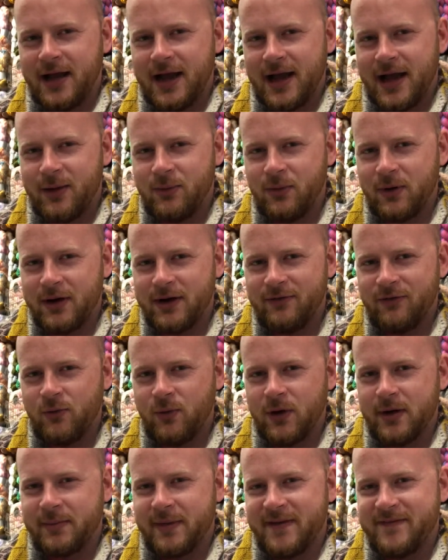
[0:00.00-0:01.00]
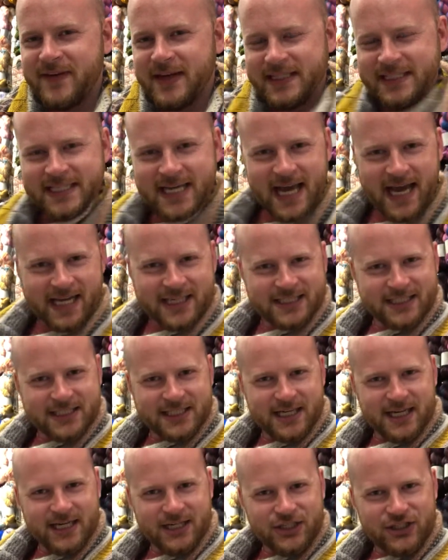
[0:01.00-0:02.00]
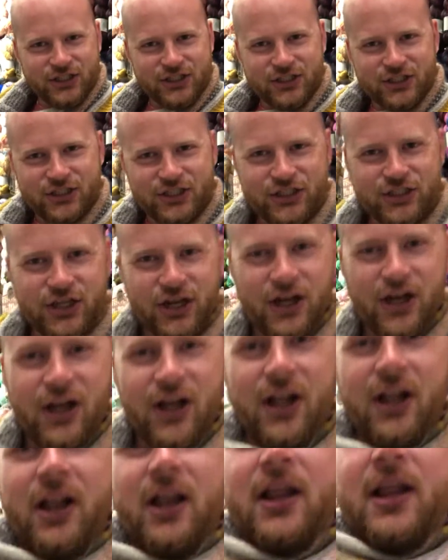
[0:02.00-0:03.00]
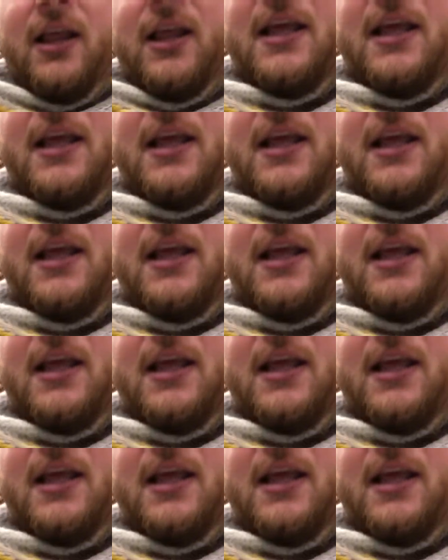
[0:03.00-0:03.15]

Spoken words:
I would have worn my Fantastic shawl.